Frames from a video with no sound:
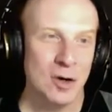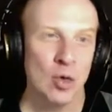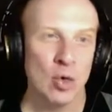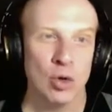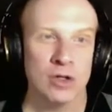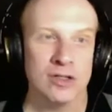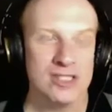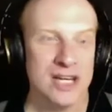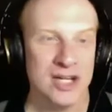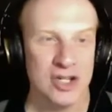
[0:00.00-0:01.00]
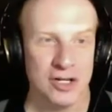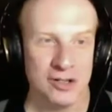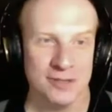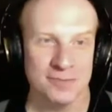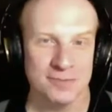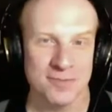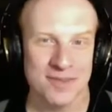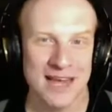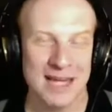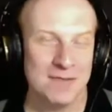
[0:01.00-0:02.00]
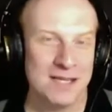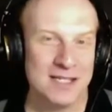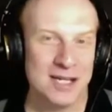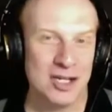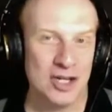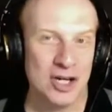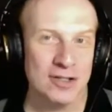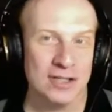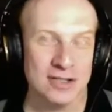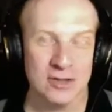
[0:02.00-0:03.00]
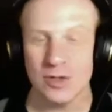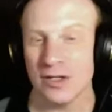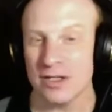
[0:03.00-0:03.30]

or stay shuttered. And if they stay shuttered, then Twitter can